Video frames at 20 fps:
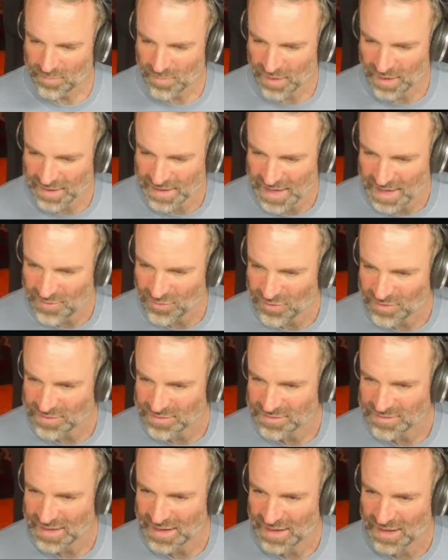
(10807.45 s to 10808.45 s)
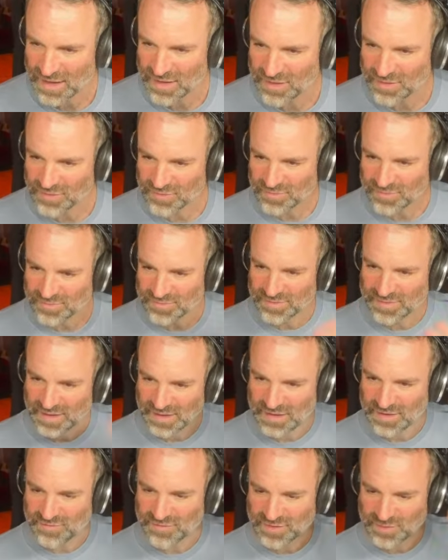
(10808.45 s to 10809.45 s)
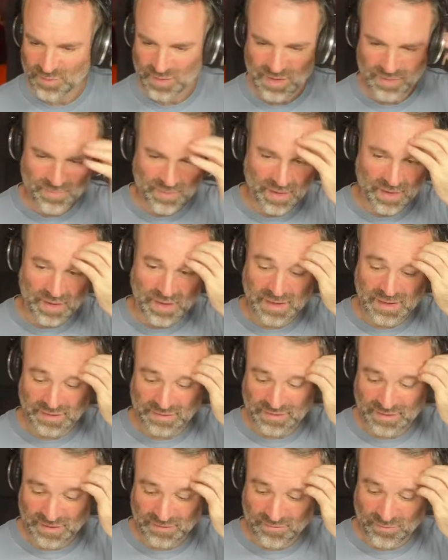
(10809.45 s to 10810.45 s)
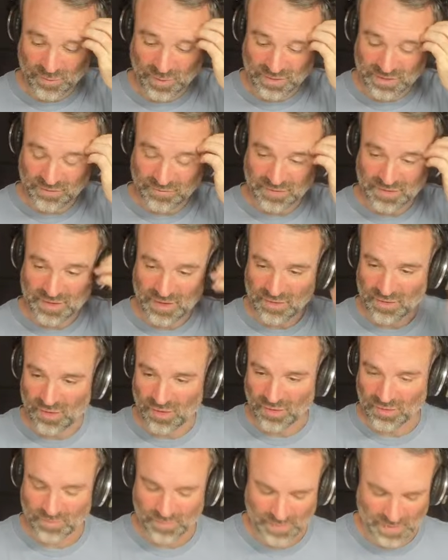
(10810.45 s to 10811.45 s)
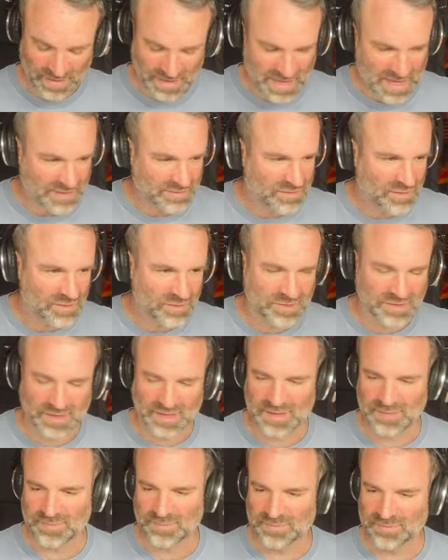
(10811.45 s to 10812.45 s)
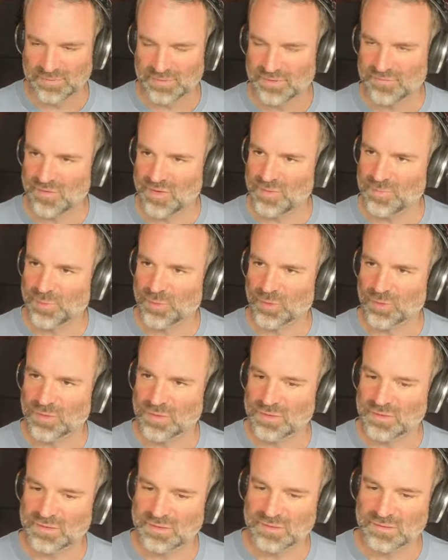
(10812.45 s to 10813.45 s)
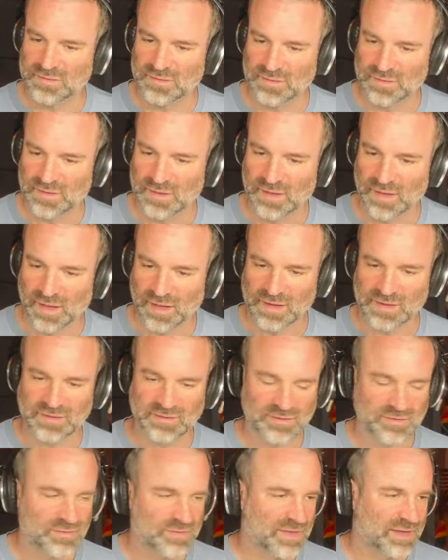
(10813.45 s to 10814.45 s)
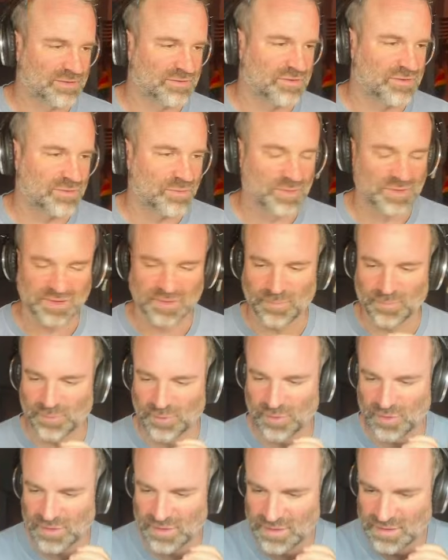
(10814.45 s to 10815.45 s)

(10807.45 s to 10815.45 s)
Mike Hayward, hello. Thank you for swinging by. Thank you for watching for so long. But yeah, do sleep. It's very important. I need to do that too at some point.